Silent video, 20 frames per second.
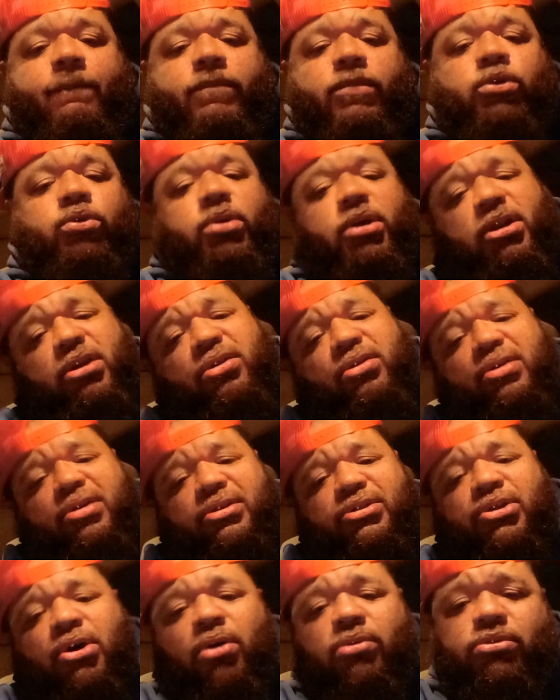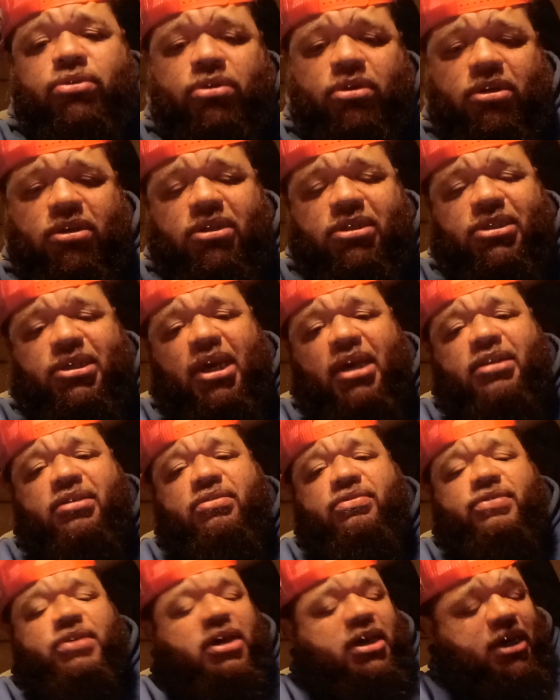You get in there and talk to the
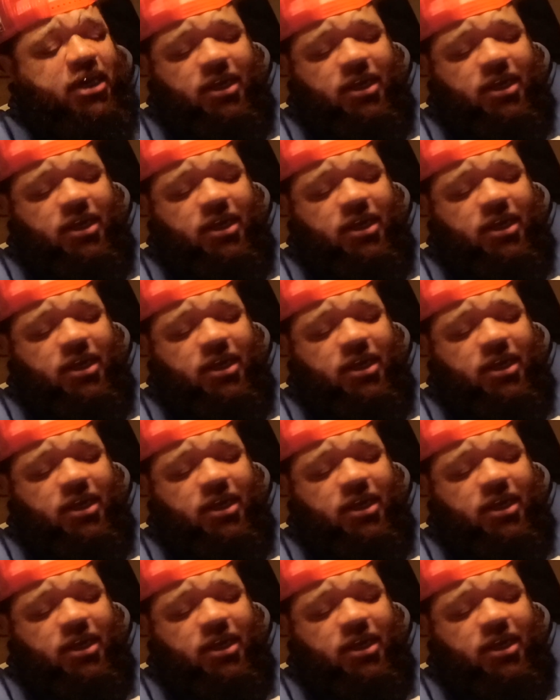detectives